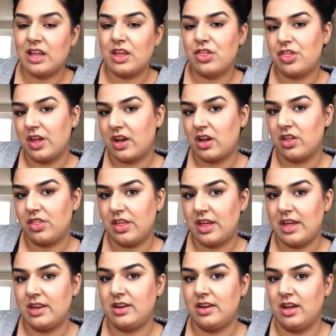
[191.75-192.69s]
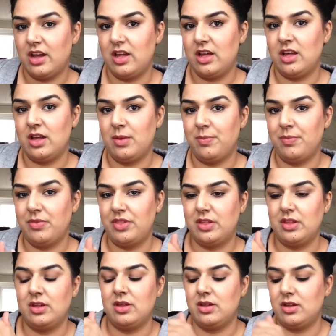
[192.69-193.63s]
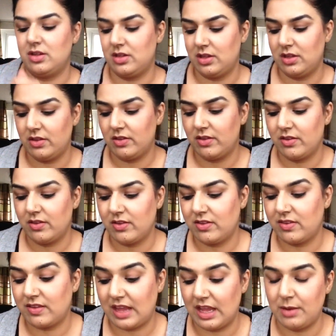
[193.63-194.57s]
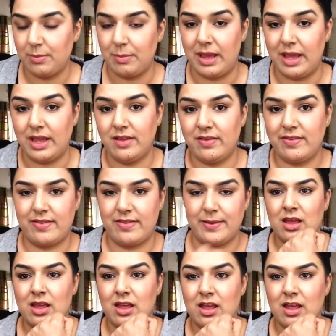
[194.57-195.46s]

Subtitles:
thicker than the Skinbase.